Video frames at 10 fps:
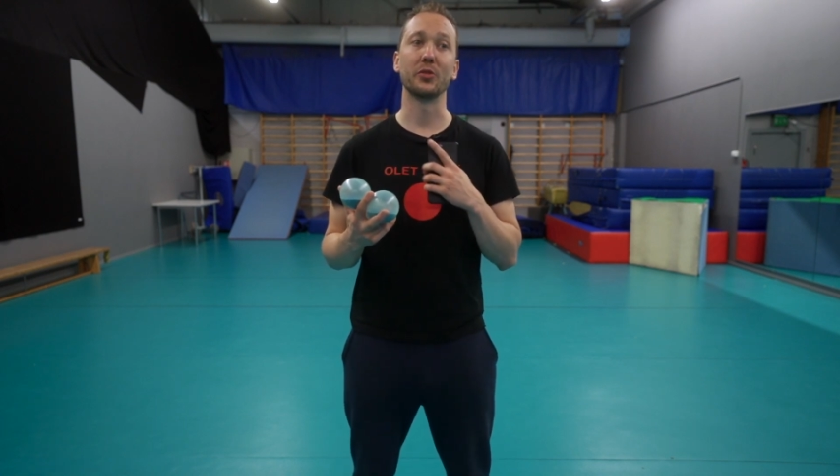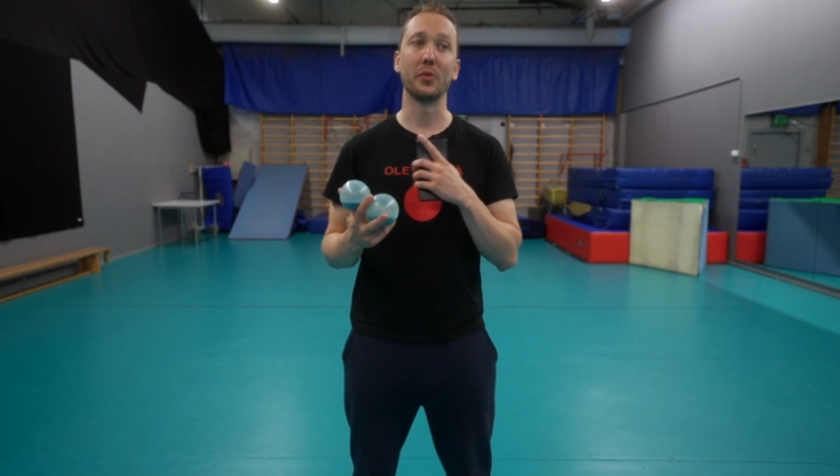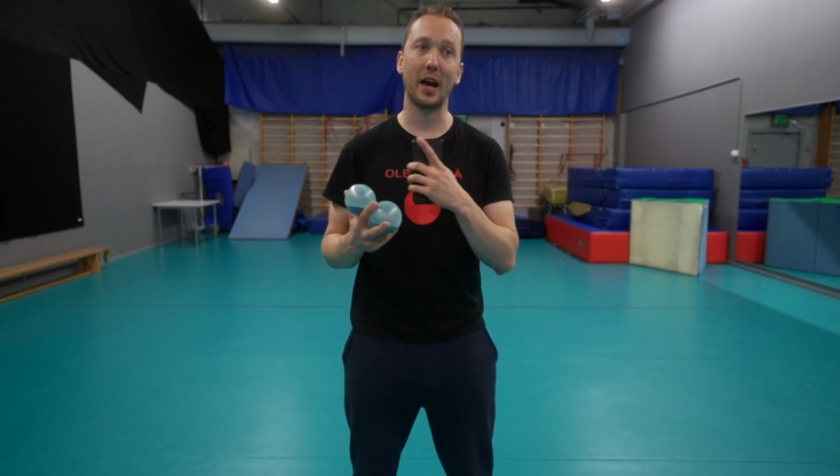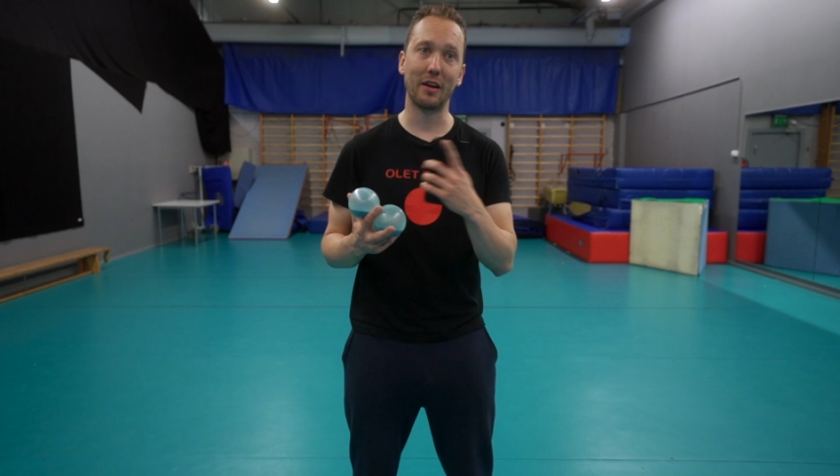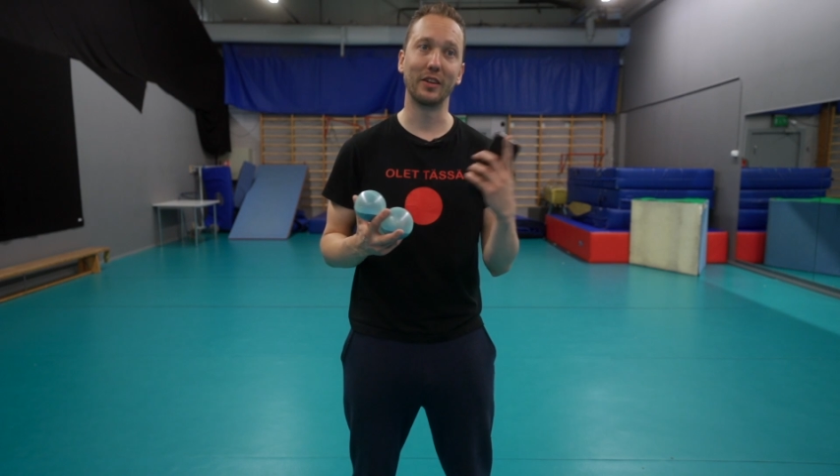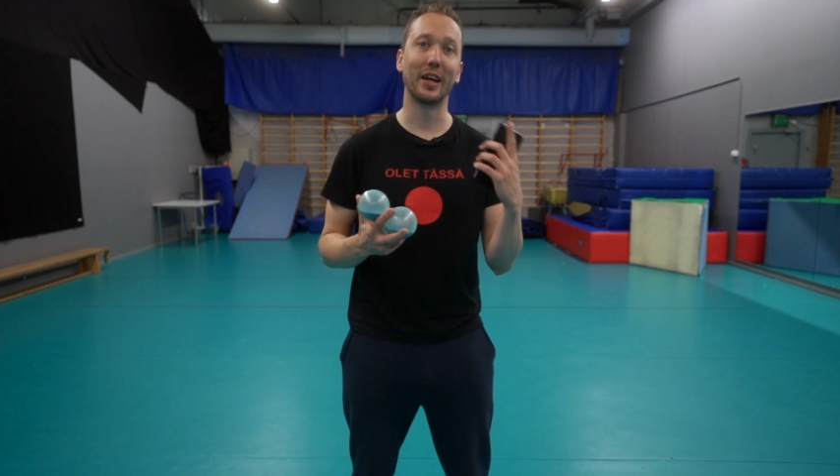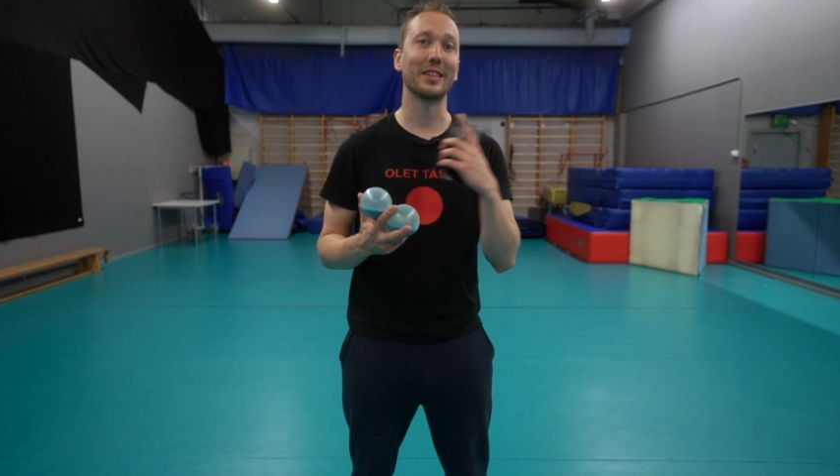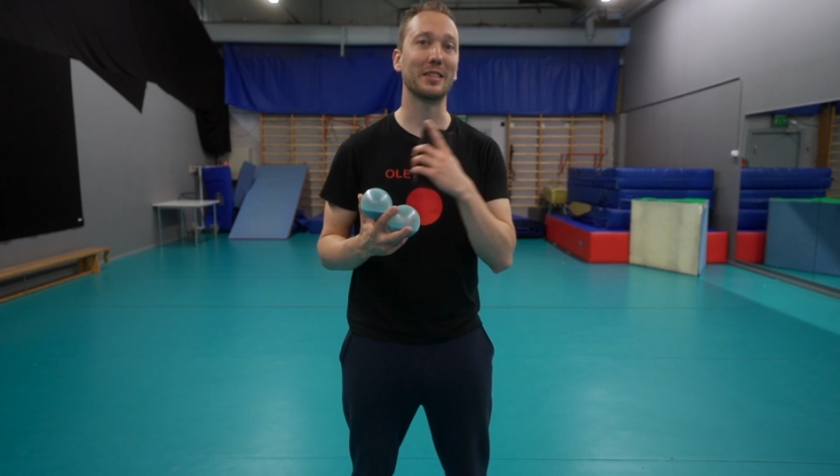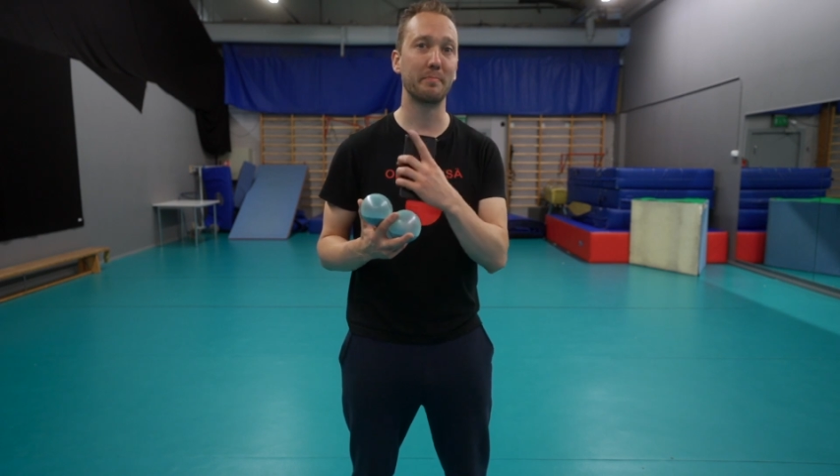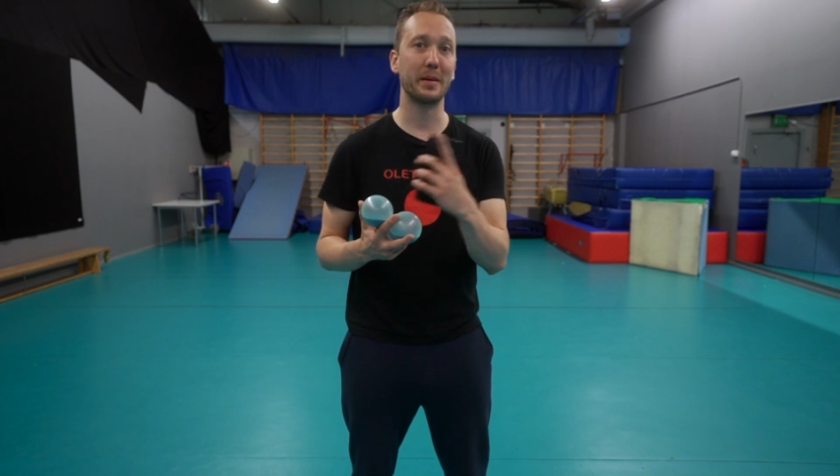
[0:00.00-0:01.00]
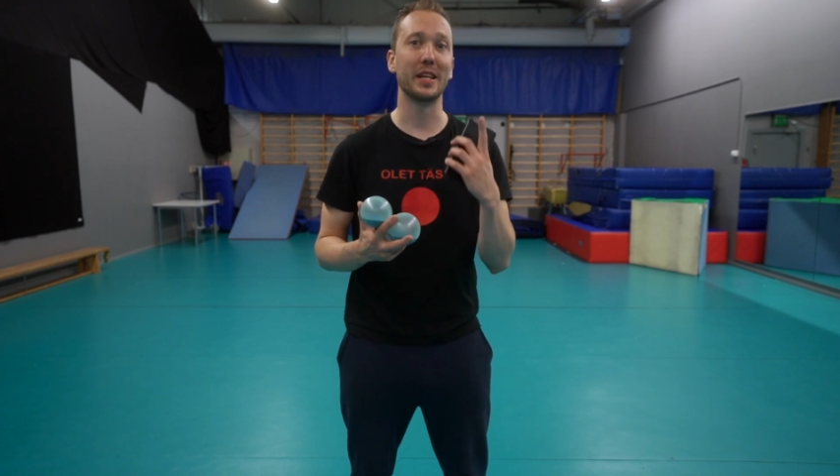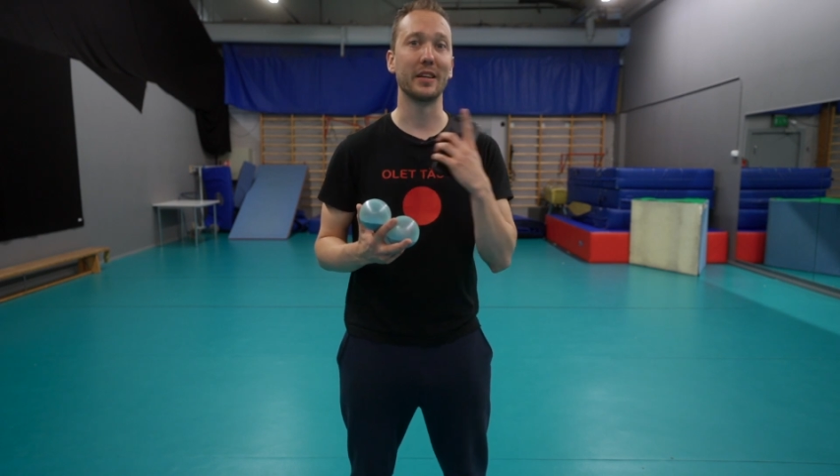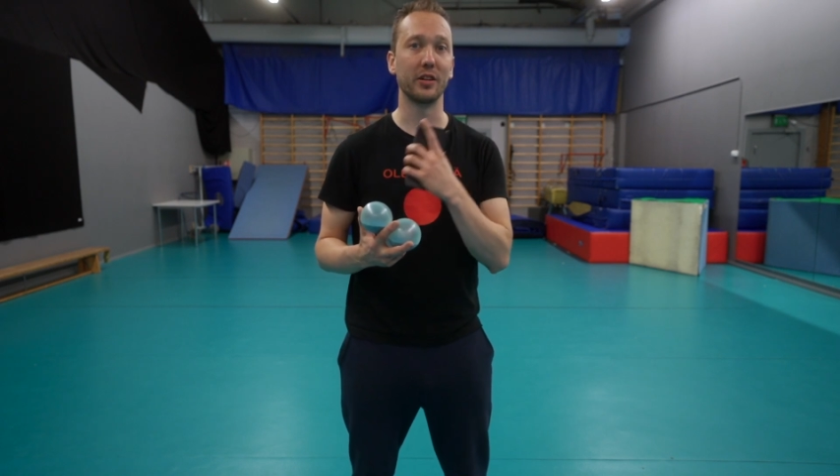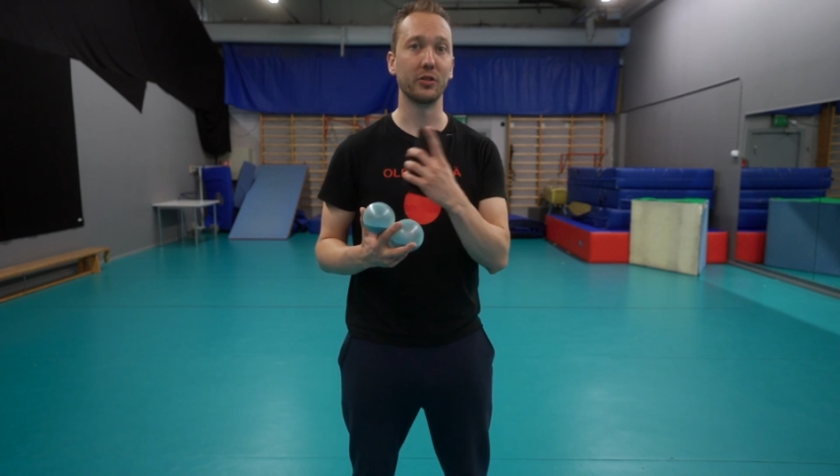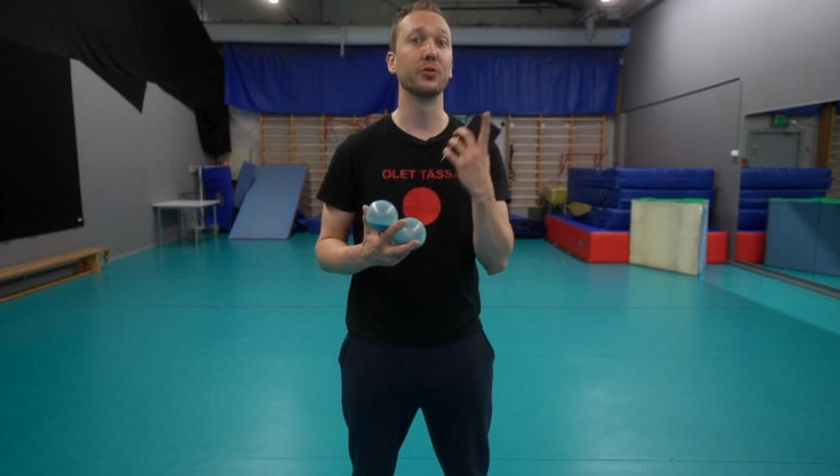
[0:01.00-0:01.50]
so you have a lot of
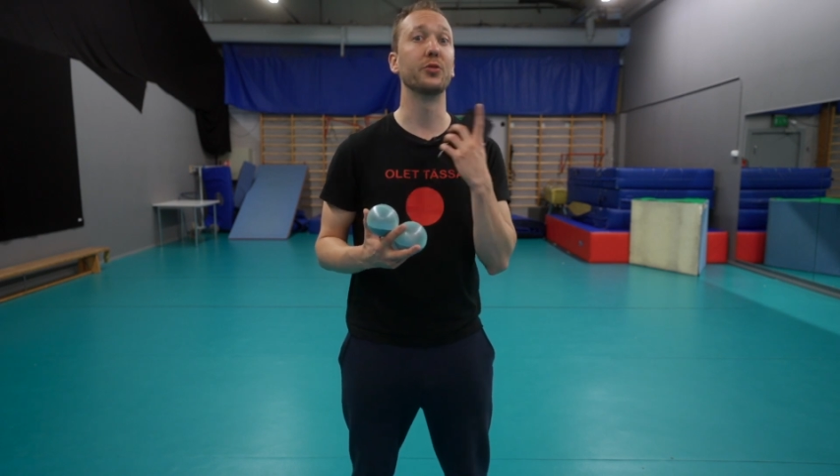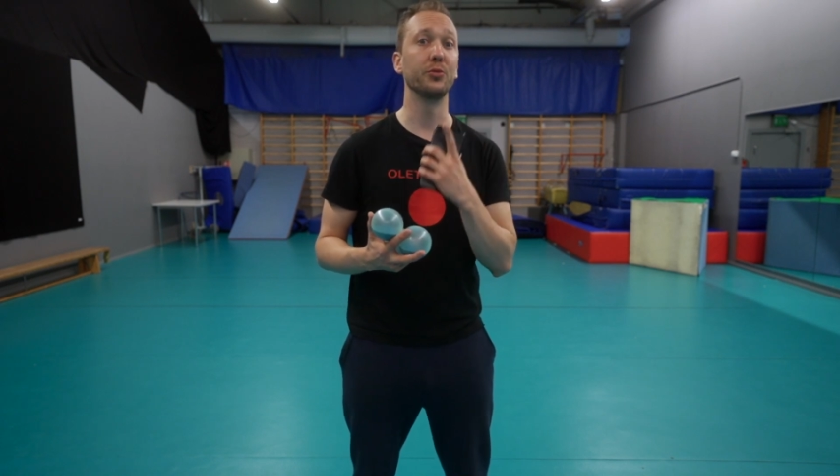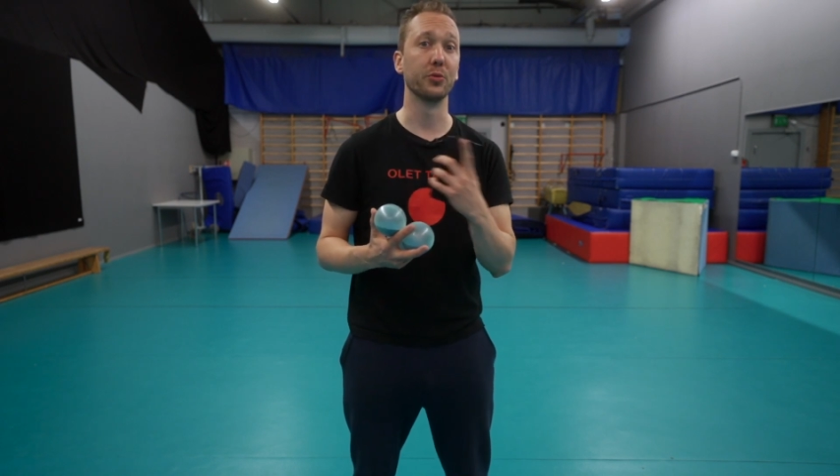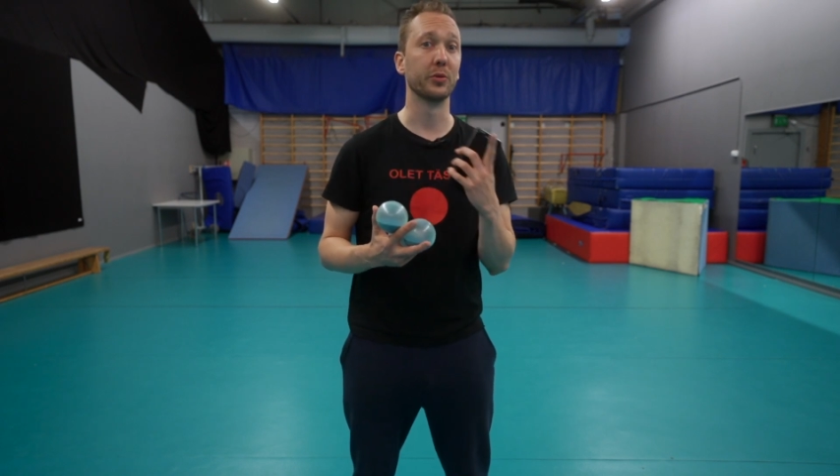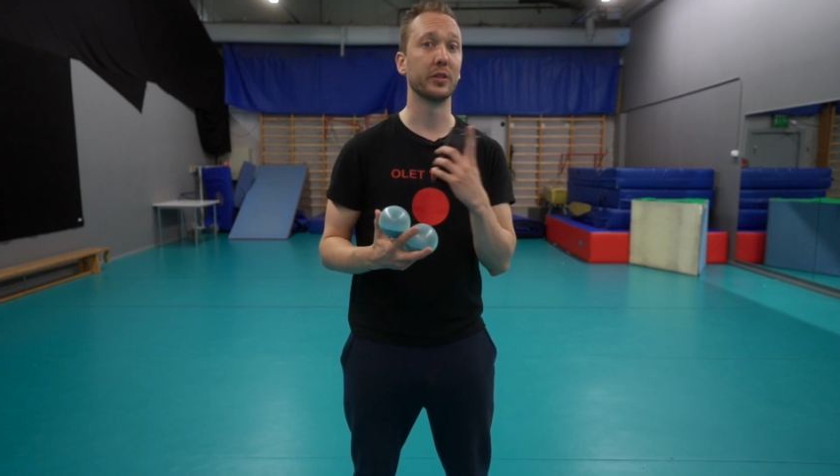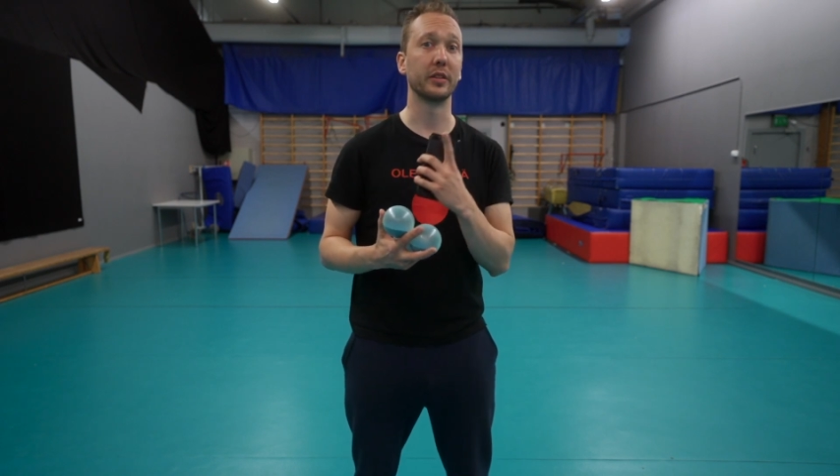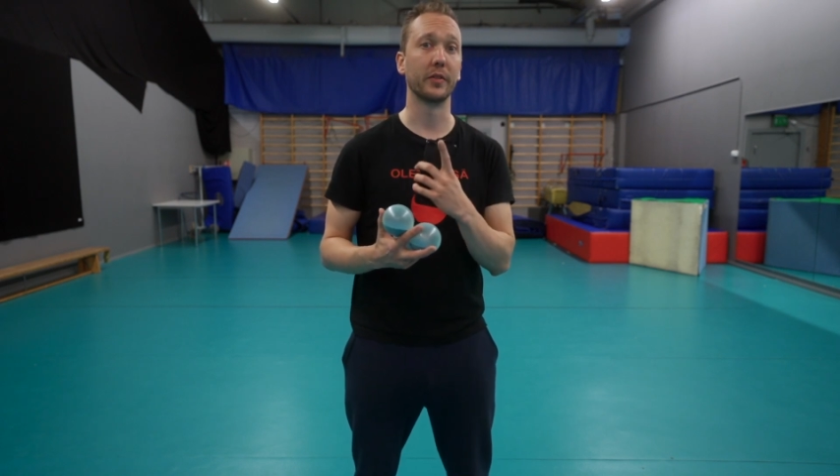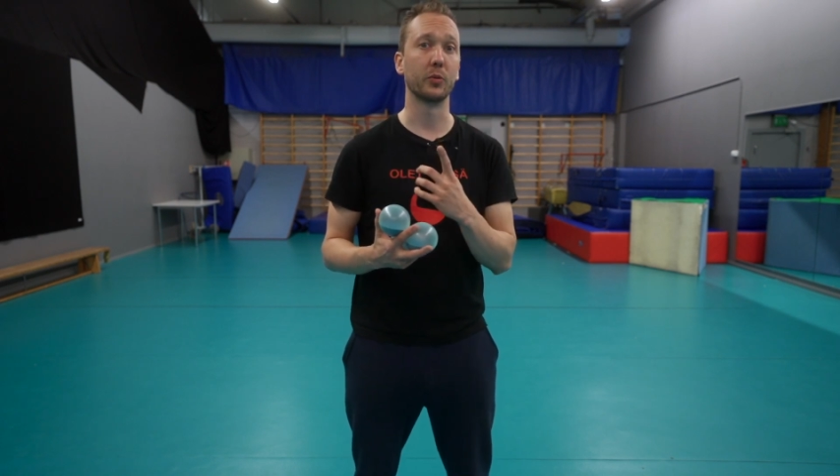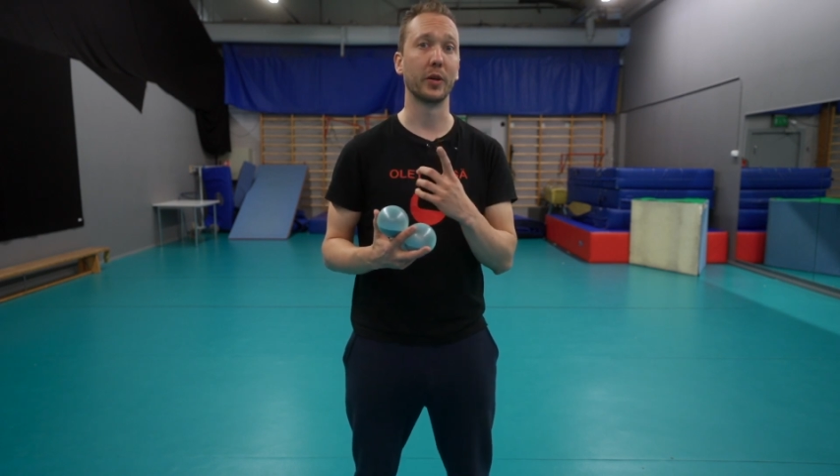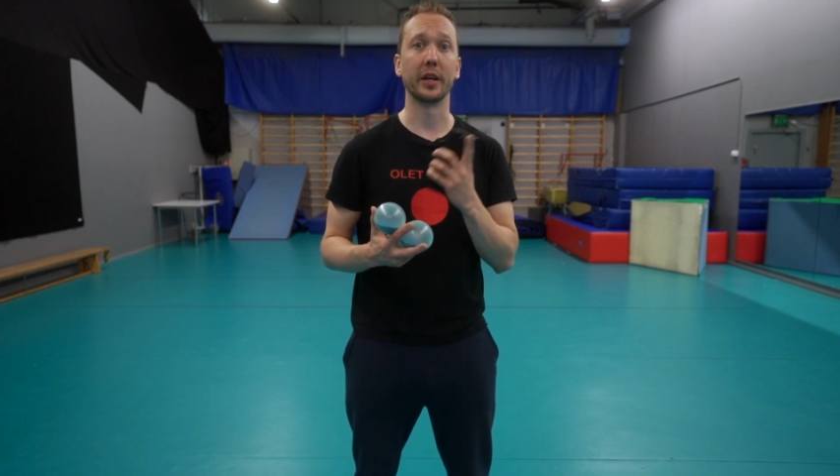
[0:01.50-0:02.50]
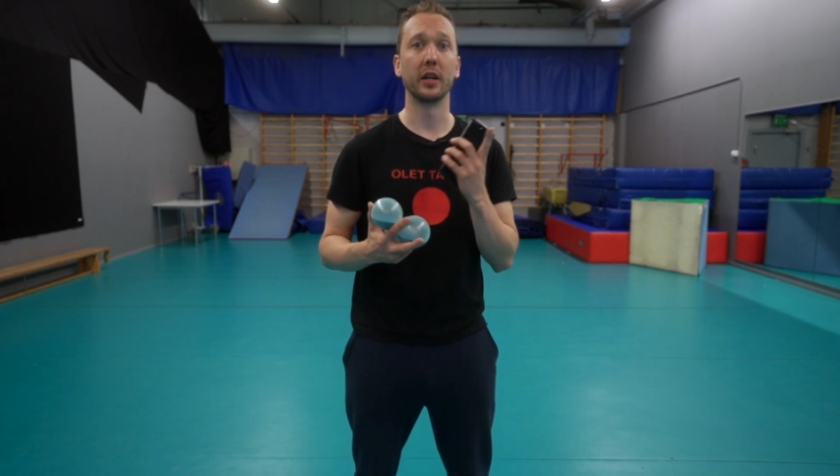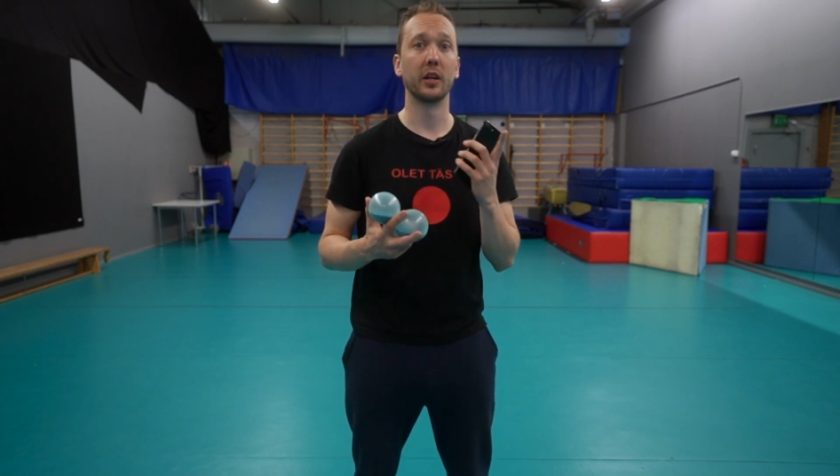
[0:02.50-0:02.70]
speed to do the 720.